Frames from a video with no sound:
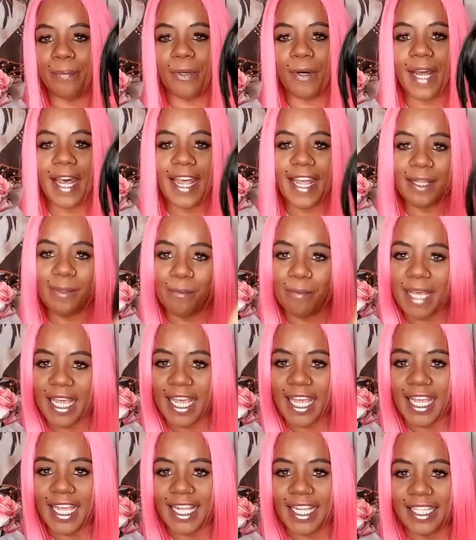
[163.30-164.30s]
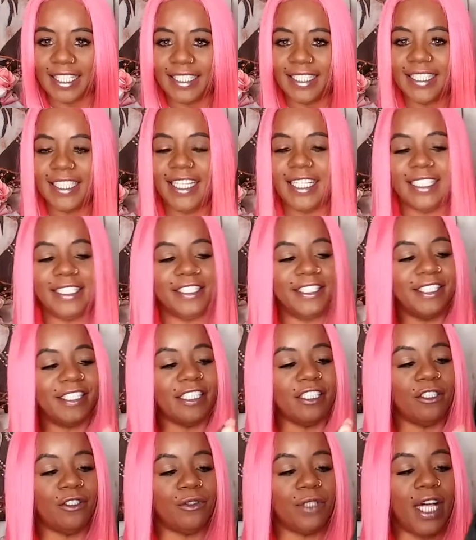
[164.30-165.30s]
the Pride Bang.
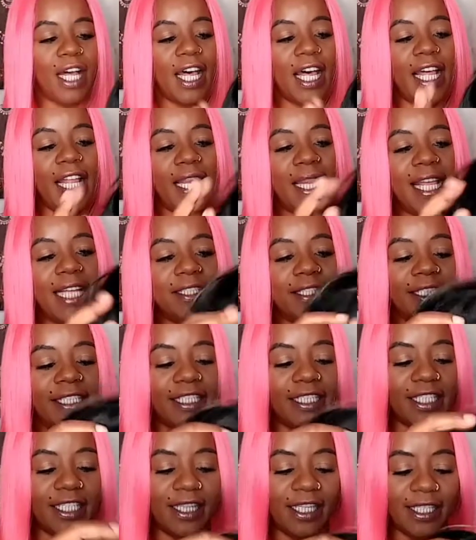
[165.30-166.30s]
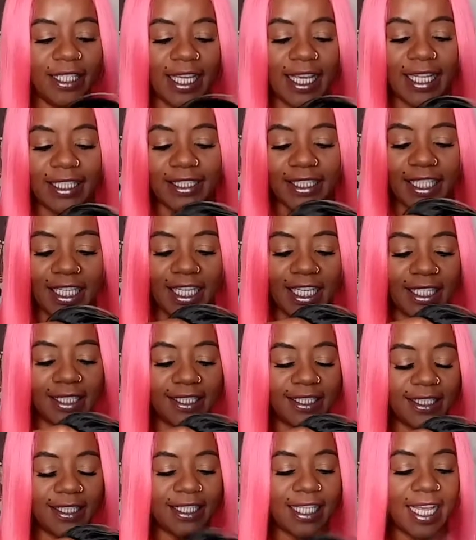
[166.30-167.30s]
So let's get a look at the
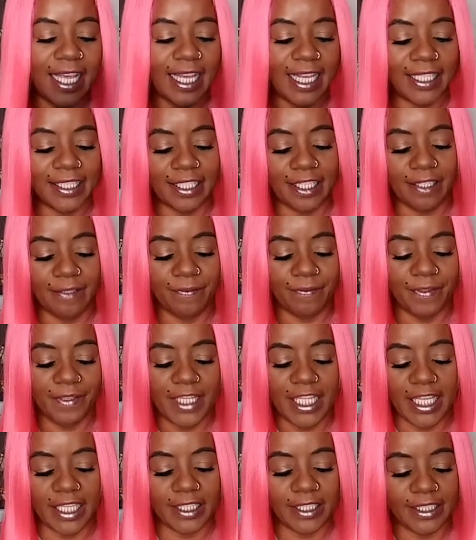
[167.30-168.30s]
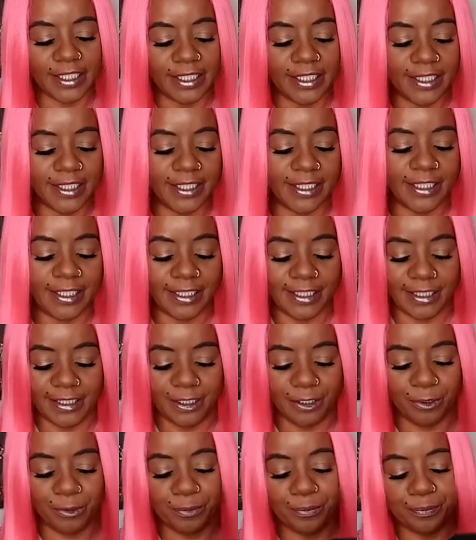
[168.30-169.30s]
inside of
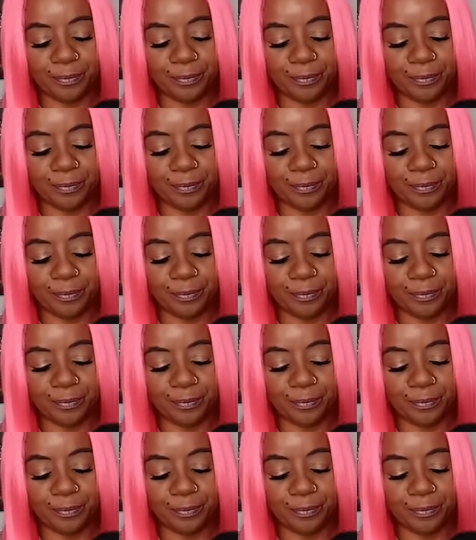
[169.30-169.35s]
this.